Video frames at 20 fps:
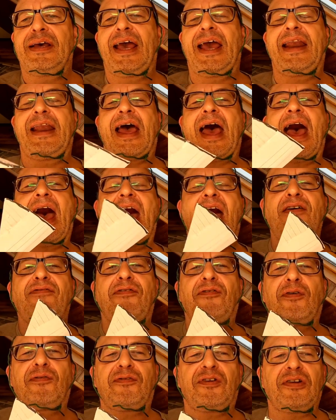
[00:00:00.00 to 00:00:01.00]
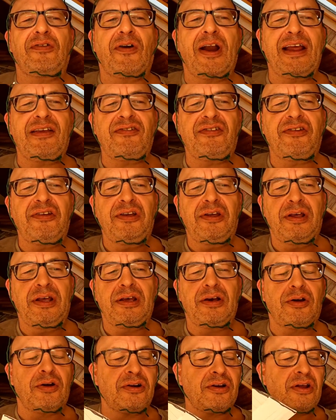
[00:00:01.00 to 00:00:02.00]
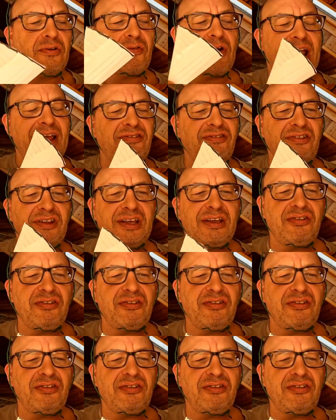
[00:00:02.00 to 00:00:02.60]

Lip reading: and half of the rest, or the rest,